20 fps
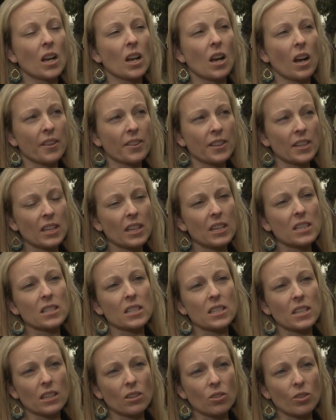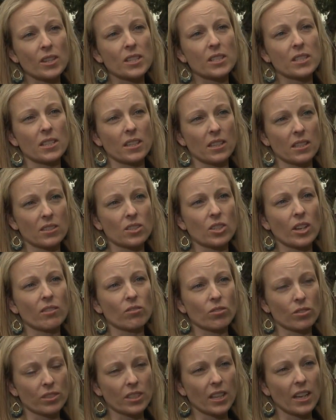I think it is an increase in
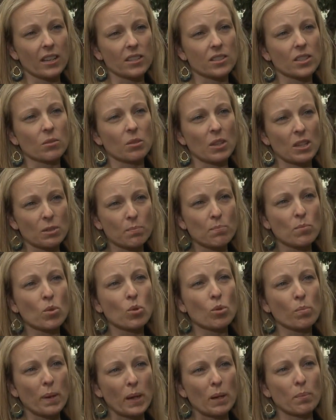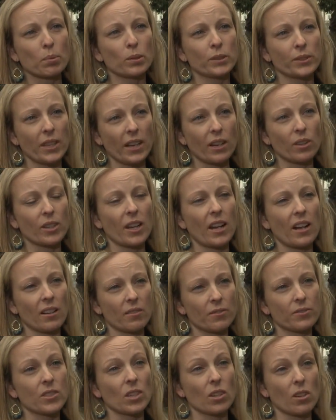general, yeah. So there's more people now that
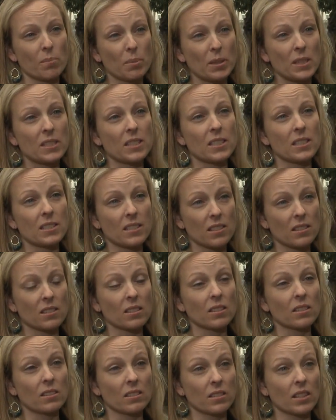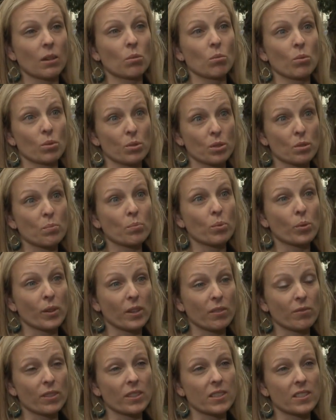have diabetes than there was
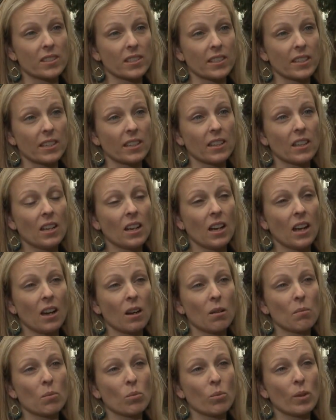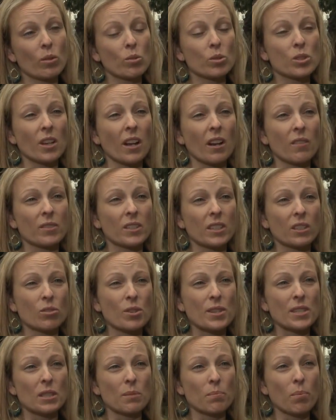previously. We also have an
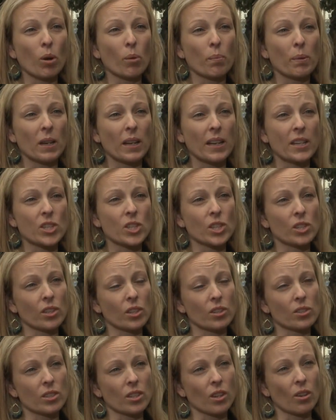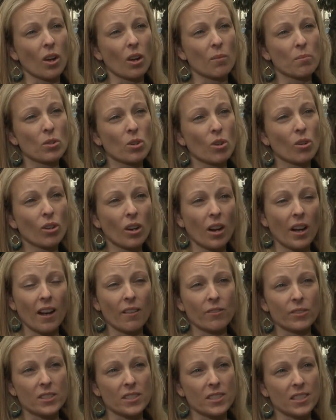increase in population though, so I
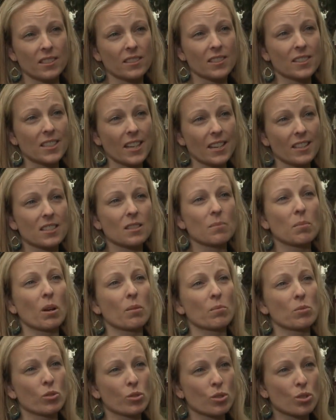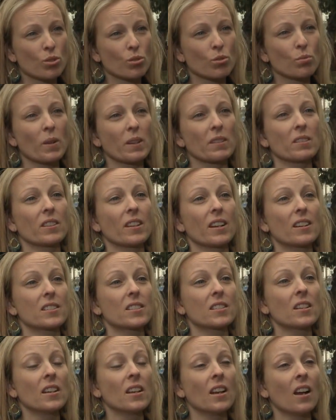haven't seen the data, but I'm not sure whether
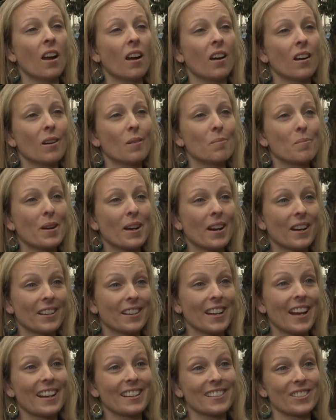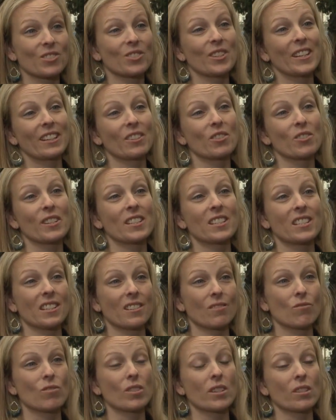that's an actual increase
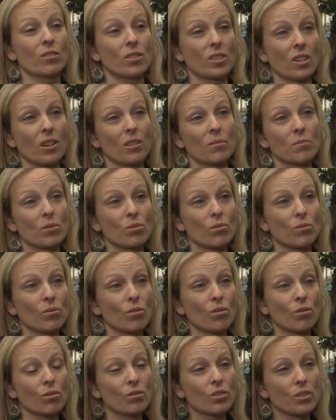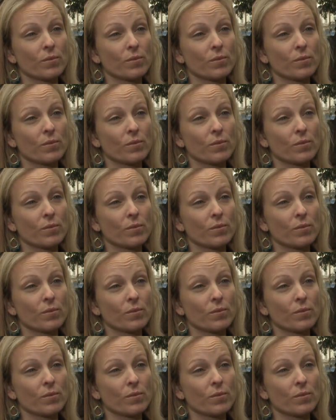in real terms or not.